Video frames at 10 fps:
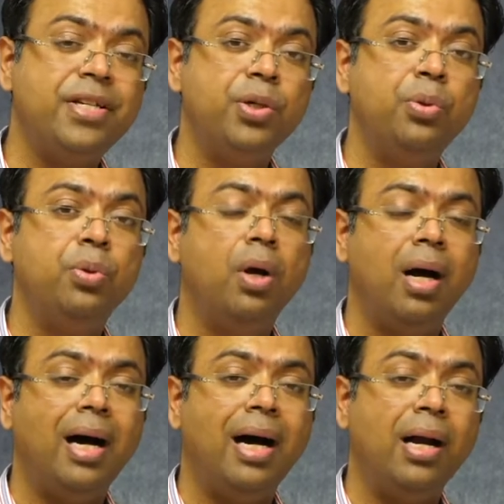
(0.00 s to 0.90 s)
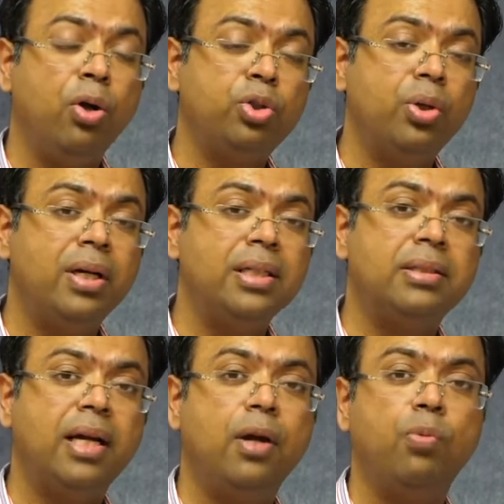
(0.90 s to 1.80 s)
you, I also
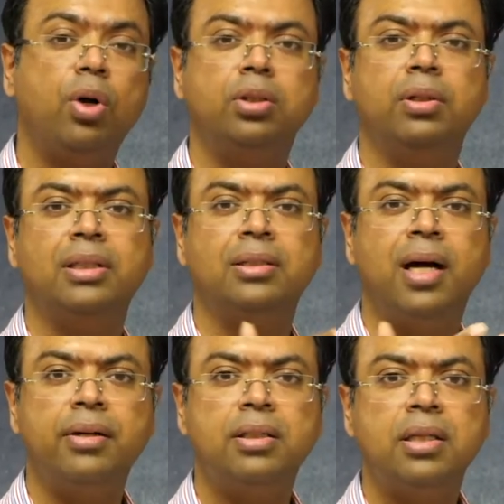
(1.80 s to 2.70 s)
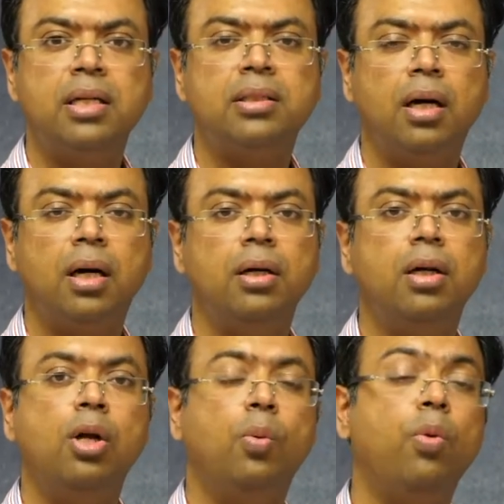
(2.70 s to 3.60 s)
understand what your desired results are,
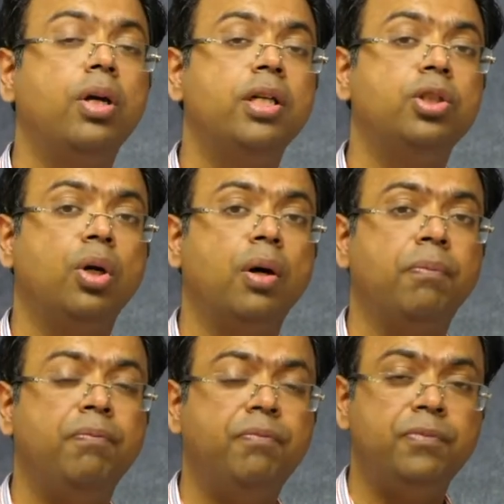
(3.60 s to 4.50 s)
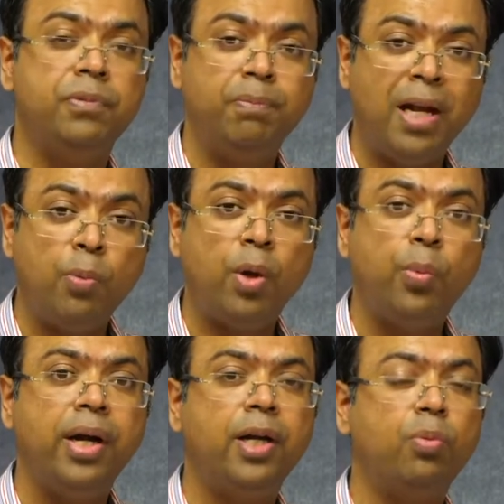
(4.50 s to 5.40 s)
what is your pelvic
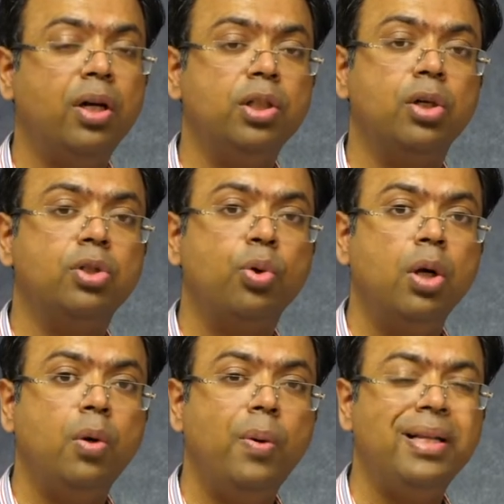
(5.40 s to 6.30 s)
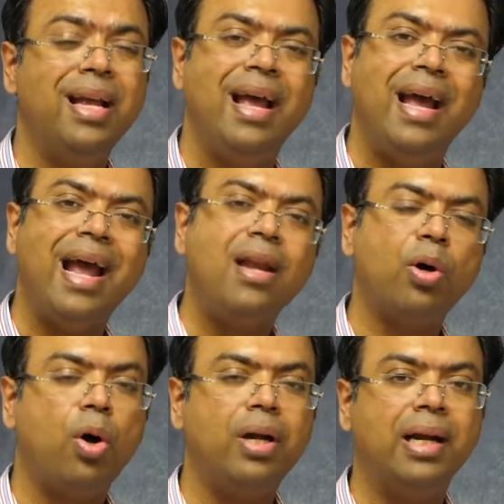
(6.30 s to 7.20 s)
weight, what is your shoulder weight, and
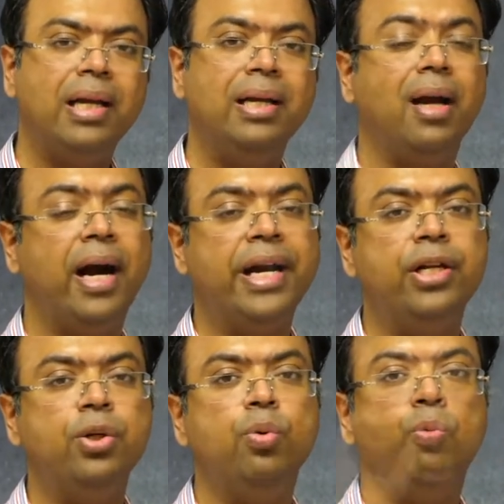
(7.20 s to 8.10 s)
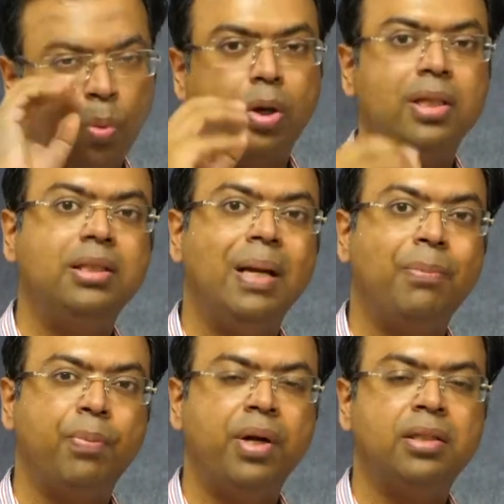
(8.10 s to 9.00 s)
accordingly guide you what is the
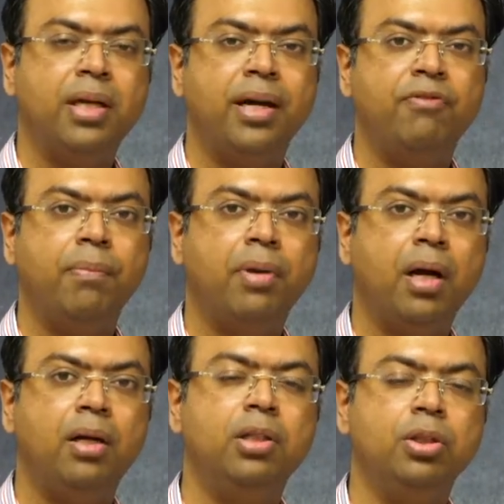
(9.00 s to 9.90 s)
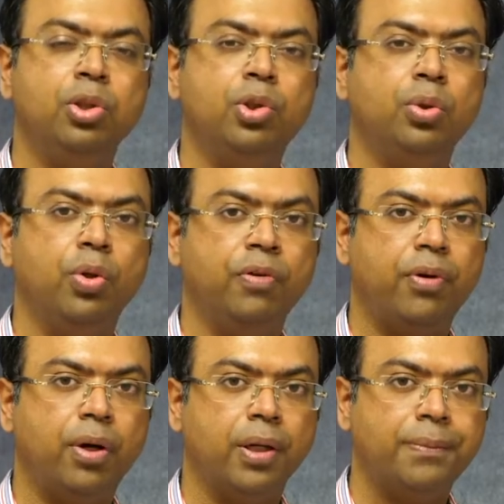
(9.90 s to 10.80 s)
appropriate side of implant you should go
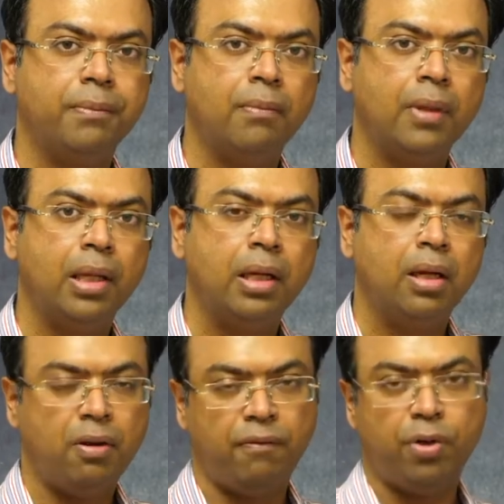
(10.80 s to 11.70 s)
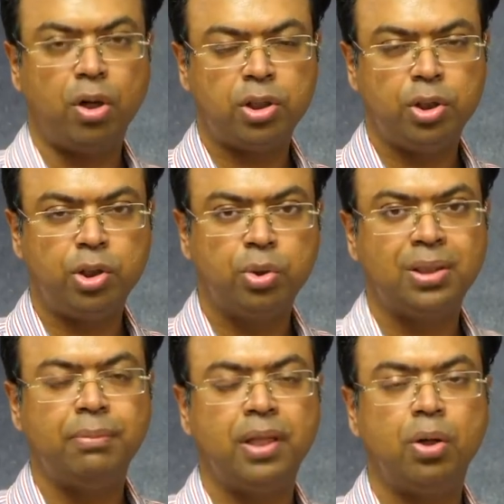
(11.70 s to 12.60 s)
for. We also use
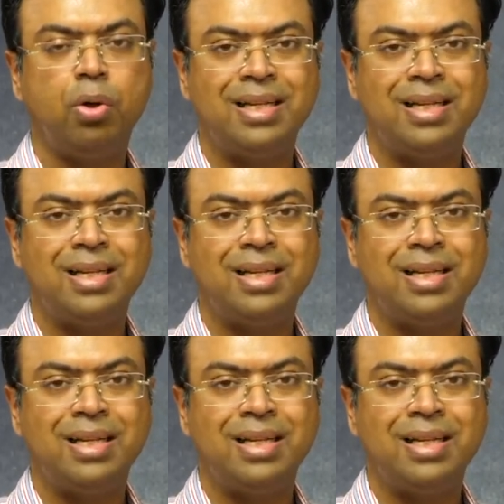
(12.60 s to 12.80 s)
something called